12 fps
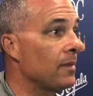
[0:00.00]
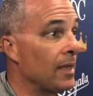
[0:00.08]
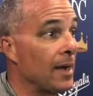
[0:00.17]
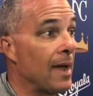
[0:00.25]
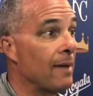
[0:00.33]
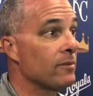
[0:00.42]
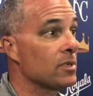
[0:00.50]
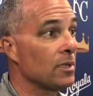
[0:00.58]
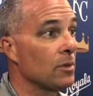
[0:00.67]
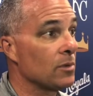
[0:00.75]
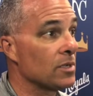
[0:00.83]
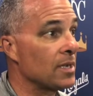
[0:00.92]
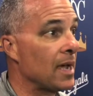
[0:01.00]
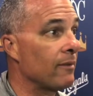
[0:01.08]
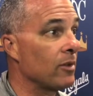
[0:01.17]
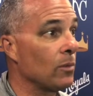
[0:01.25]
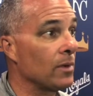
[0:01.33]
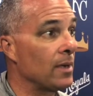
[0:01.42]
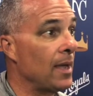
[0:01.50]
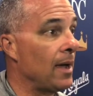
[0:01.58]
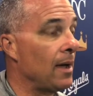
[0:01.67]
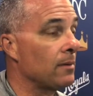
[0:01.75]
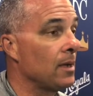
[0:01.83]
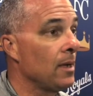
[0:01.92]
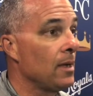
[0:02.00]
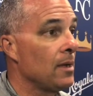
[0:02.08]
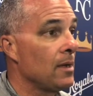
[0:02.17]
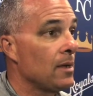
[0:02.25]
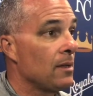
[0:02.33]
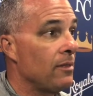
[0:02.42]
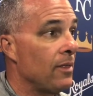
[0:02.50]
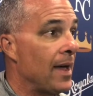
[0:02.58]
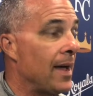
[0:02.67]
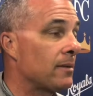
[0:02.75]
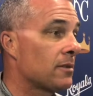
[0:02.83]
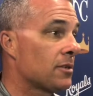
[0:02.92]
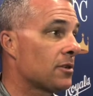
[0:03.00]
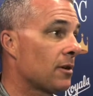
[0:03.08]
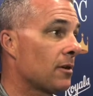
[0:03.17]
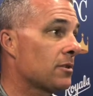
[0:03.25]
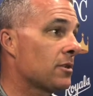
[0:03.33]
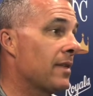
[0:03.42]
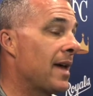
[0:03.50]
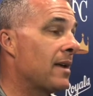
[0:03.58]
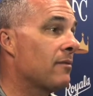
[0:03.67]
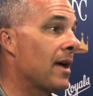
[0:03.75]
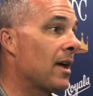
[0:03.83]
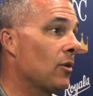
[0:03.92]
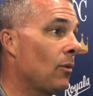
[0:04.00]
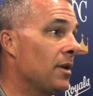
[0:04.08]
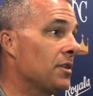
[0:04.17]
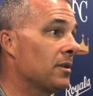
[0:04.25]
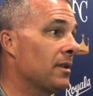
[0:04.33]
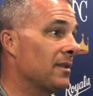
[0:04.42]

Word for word: And then obviously when Salvi went down, that search, that evaluation